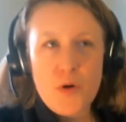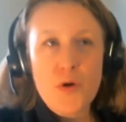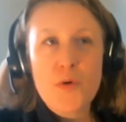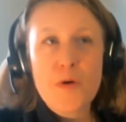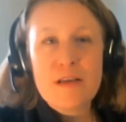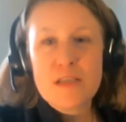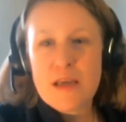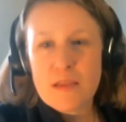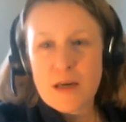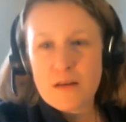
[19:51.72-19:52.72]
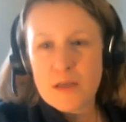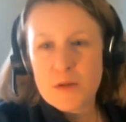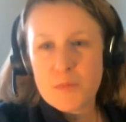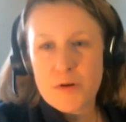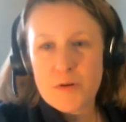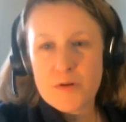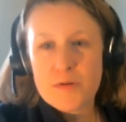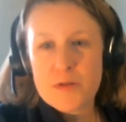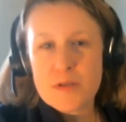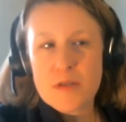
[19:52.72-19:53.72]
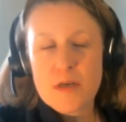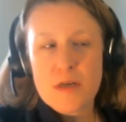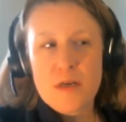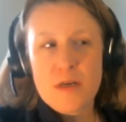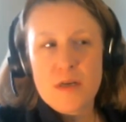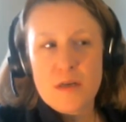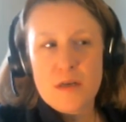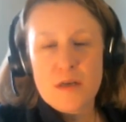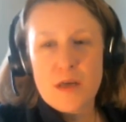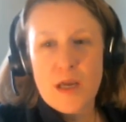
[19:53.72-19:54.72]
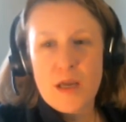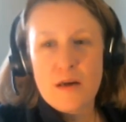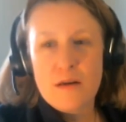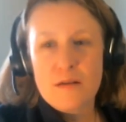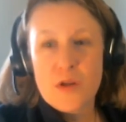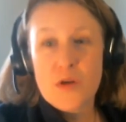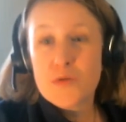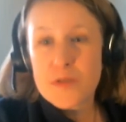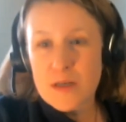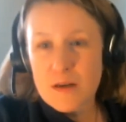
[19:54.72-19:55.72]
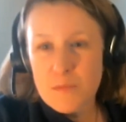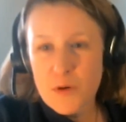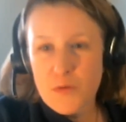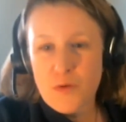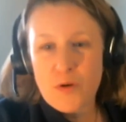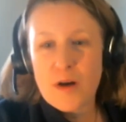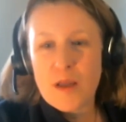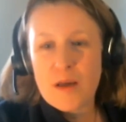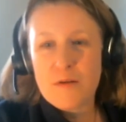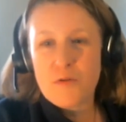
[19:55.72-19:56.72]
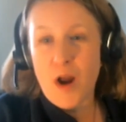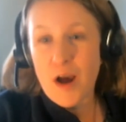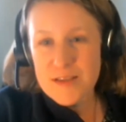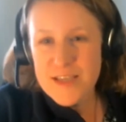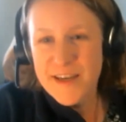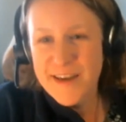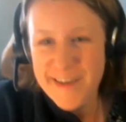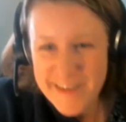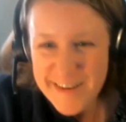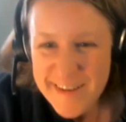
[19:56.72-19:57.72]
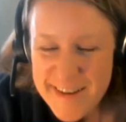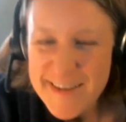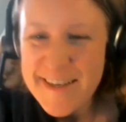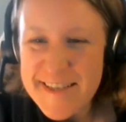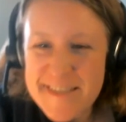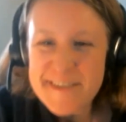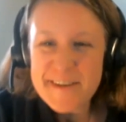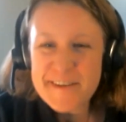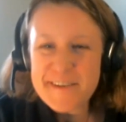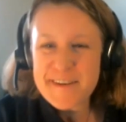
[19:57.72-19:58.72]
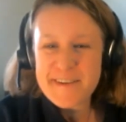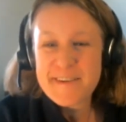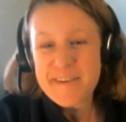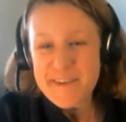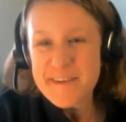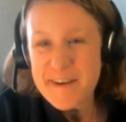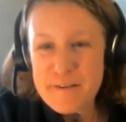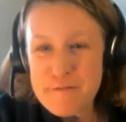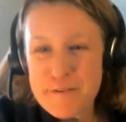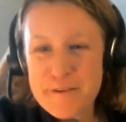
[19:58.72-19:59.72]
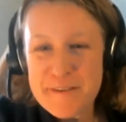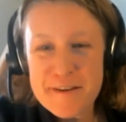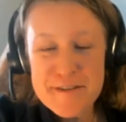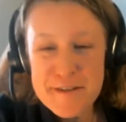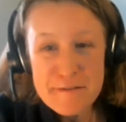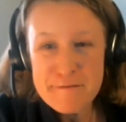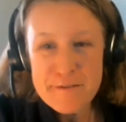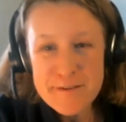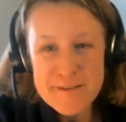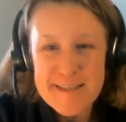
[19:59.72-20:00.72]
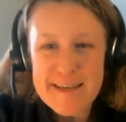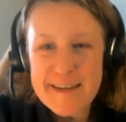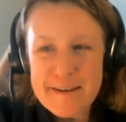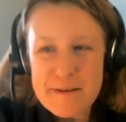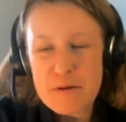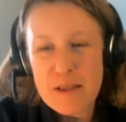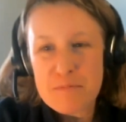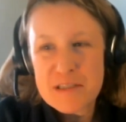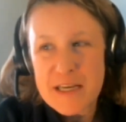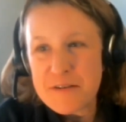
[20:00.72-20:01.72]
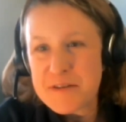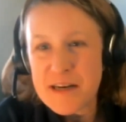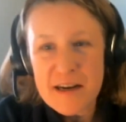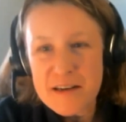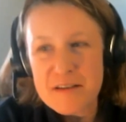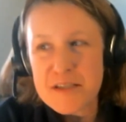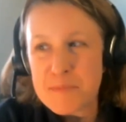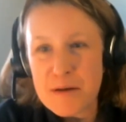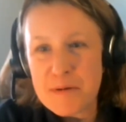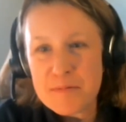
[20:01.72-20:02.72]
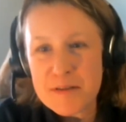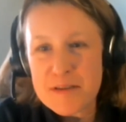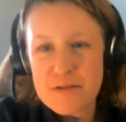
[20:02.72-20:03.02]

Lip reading: who can take that gleaned produce and use it before it rots. Because food, there's certain foods that like potatoes and onions might be able to